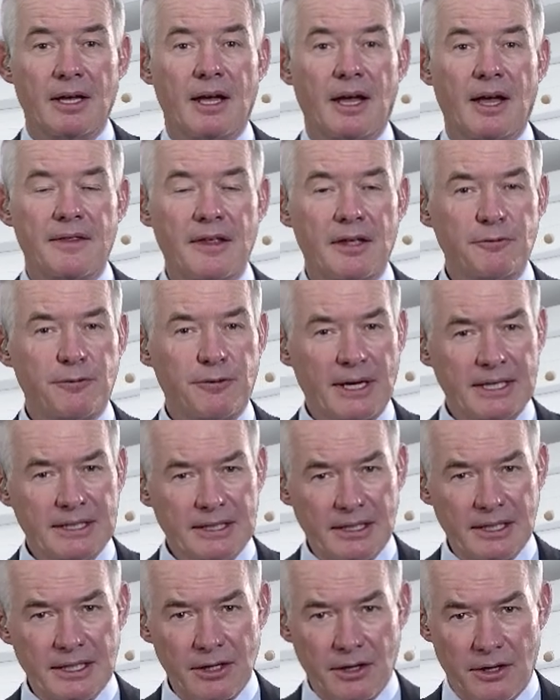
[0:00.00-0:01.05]
And then
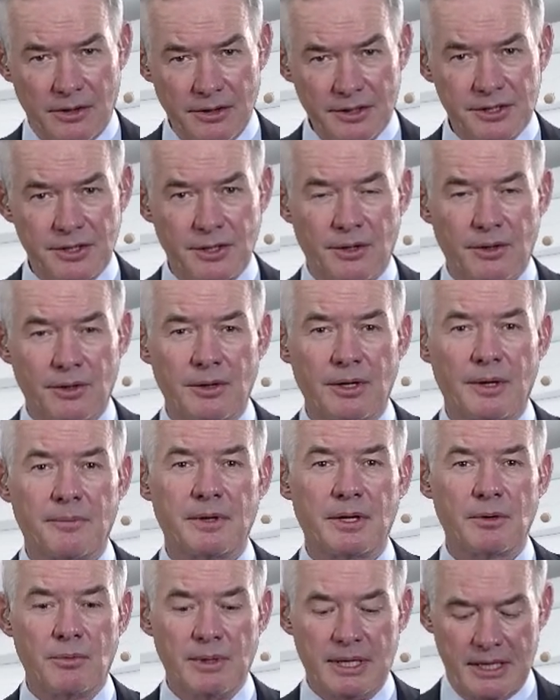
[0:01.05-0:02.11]
finally also,
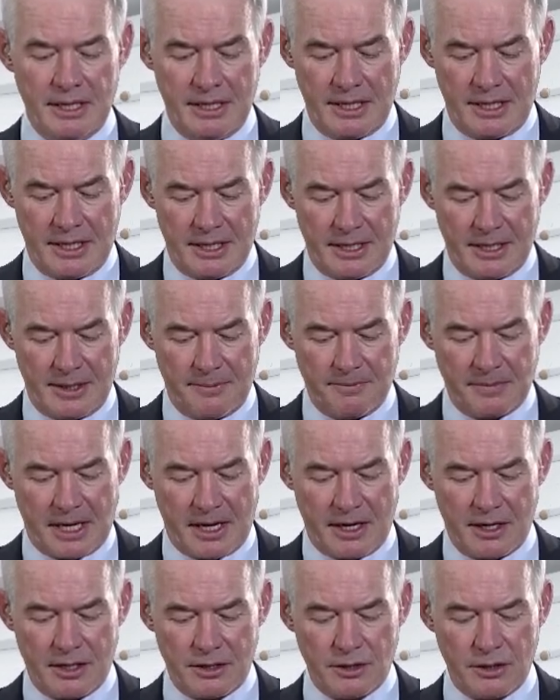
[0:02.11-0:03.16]
we
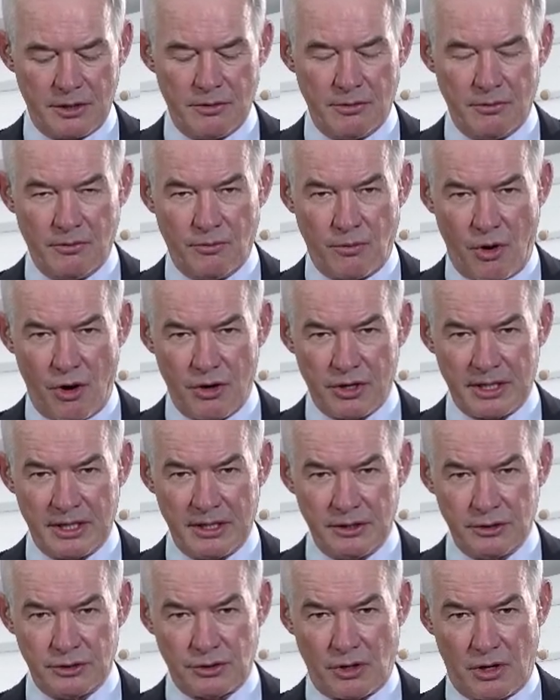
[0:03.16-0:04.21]
are
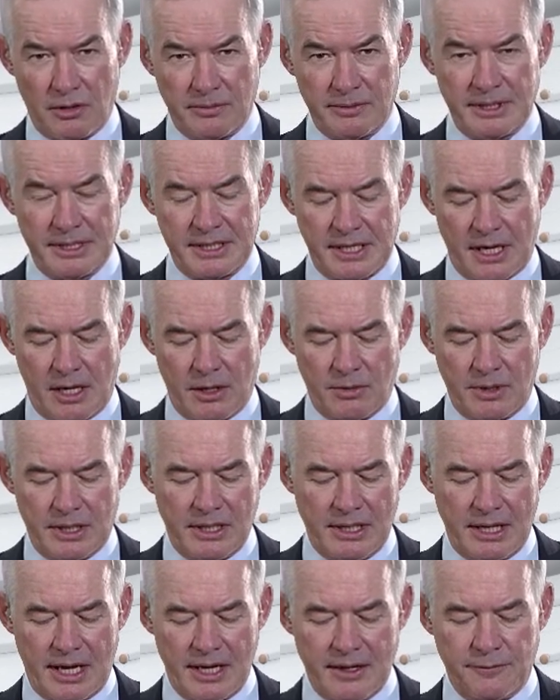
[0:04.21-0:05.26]
walking towards our
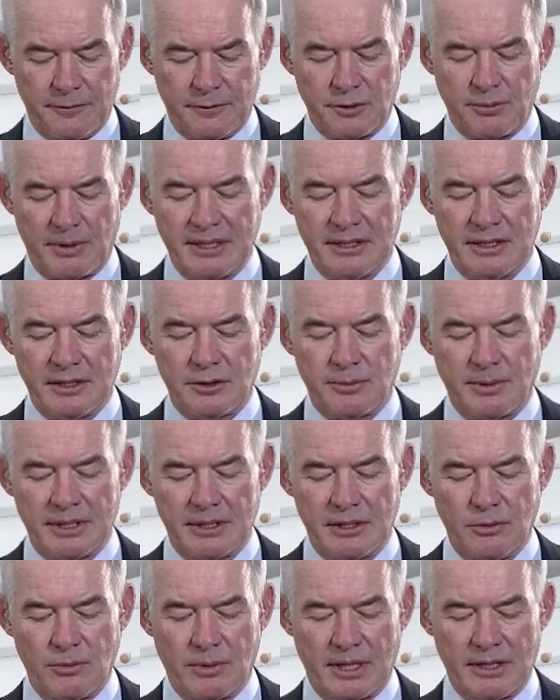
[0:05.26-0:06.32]
Live
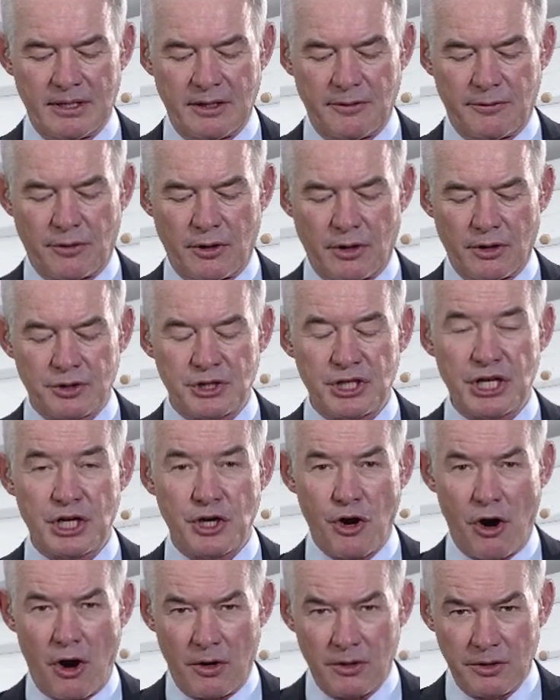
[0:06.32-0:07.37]
2021 Nephrology
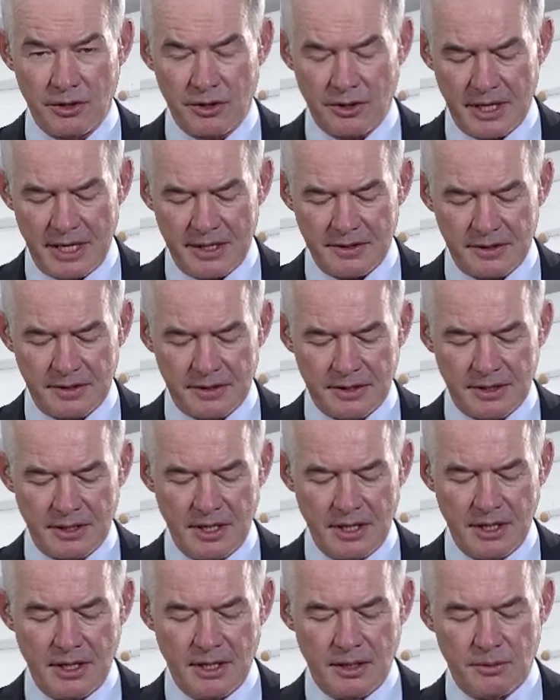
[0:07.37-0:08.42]
Congress,
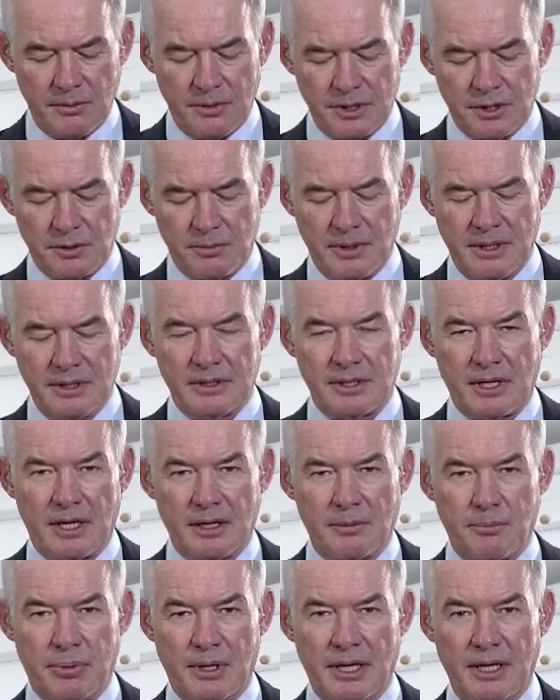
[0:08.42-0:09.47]
which will
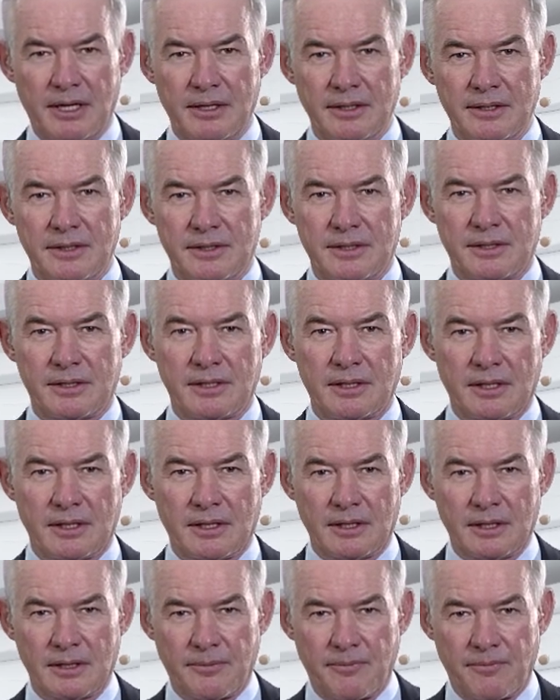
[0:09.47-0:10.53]
take place
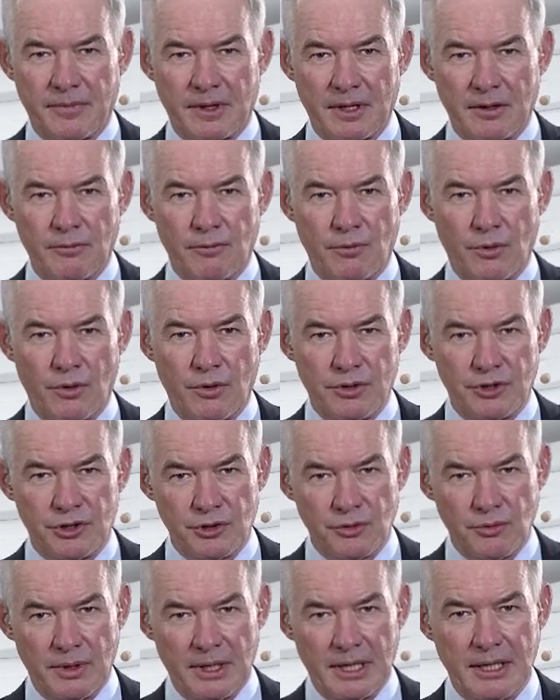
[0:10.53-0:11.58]

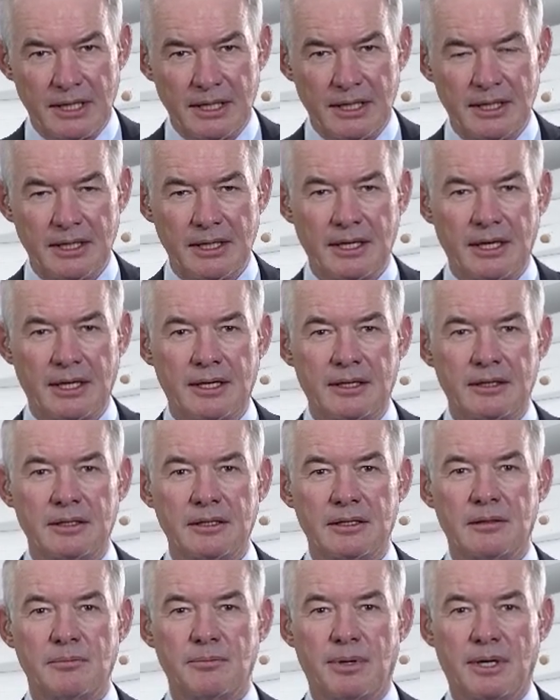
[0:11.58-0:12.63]
virtually and
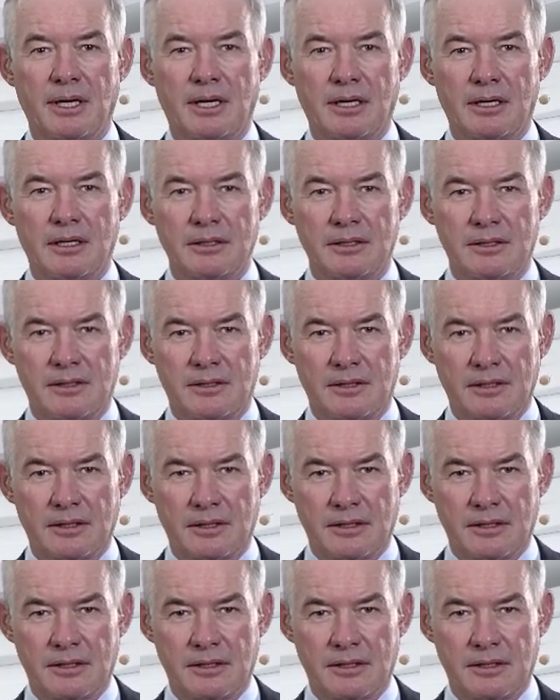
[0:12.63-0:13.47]
in part